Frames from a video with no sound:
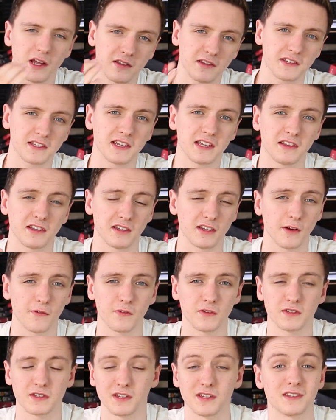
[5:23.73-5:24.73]
to see the
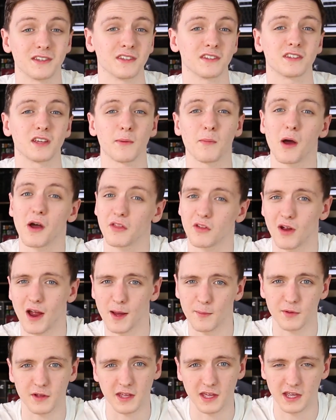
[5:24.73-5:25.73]
differences in some other
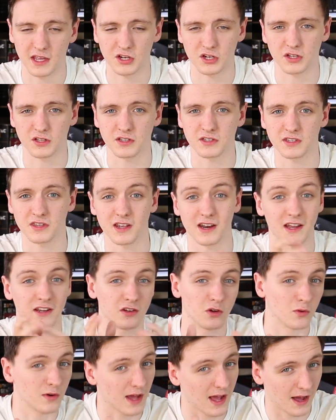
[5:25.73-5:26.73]
applications that I
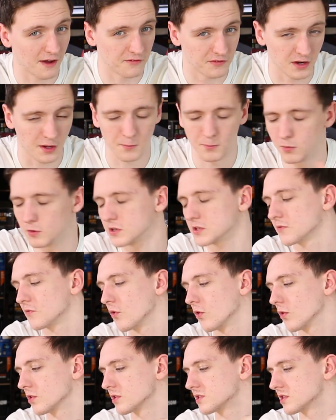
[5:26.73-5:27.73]
don't have numbers for.